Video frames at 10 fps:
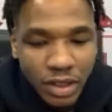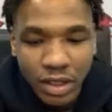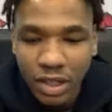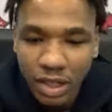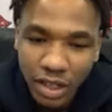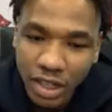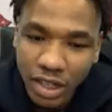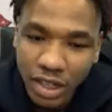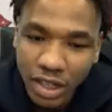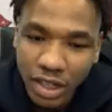Uh,
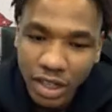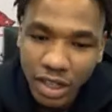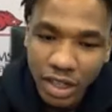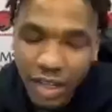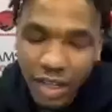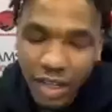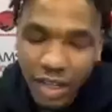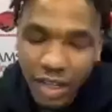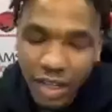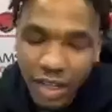nah, they didn't
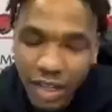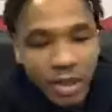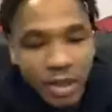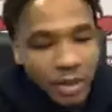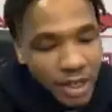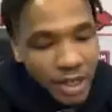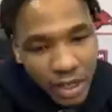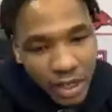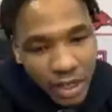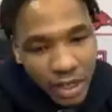recruit me, but
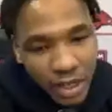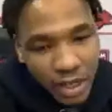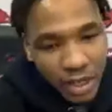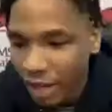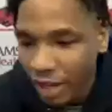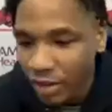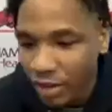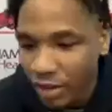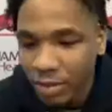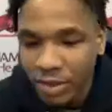uh, I do
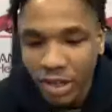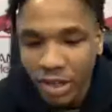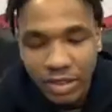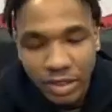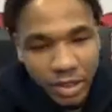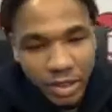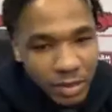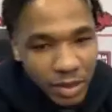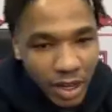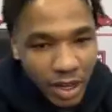remember talking to
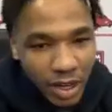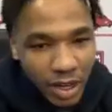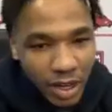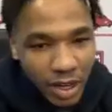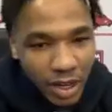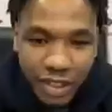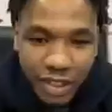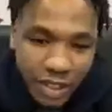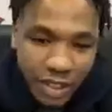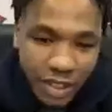him when I was there.
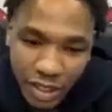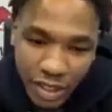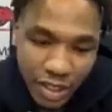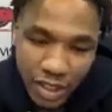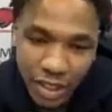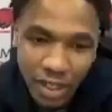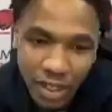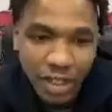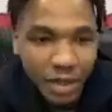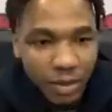Uh,
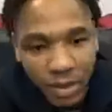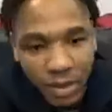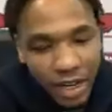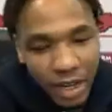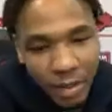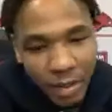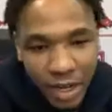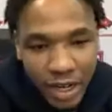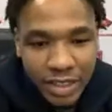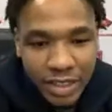but at, by
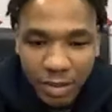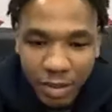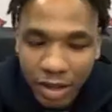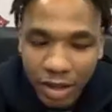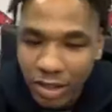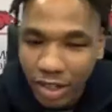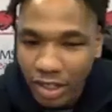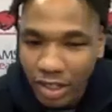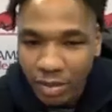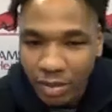that time, I was already
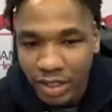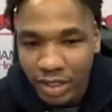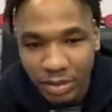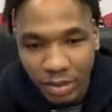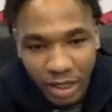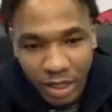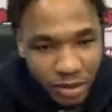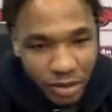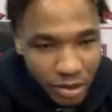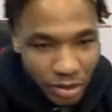committed to my old
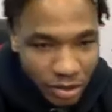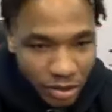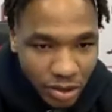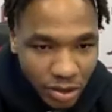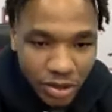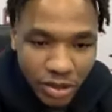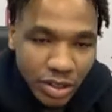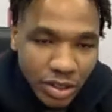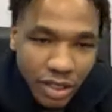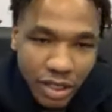school, so
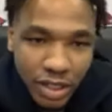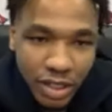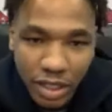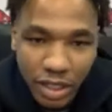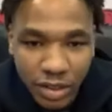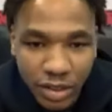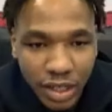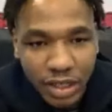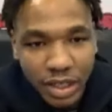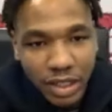it was like,
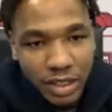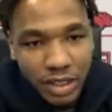yeah.